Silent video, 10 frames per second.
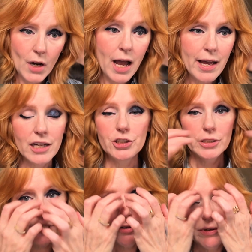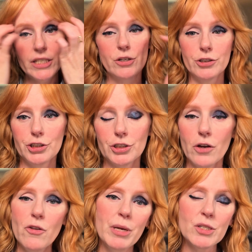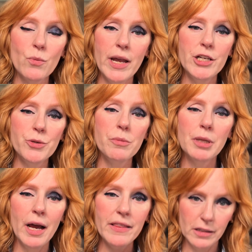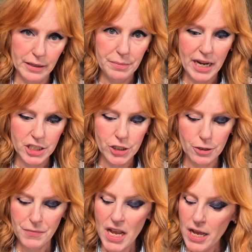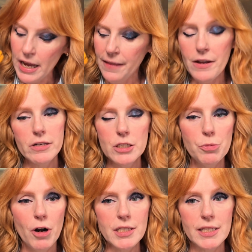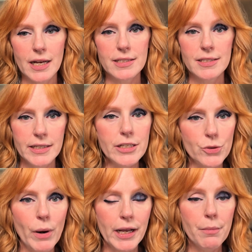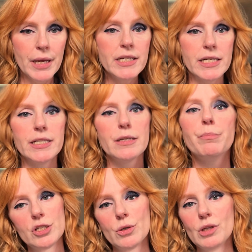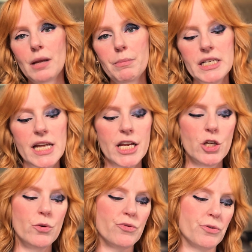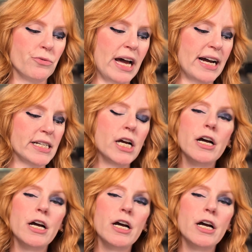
I actually did research on the best way to apply the lip nectar, and there is a process that is recommended. So let me take you through that.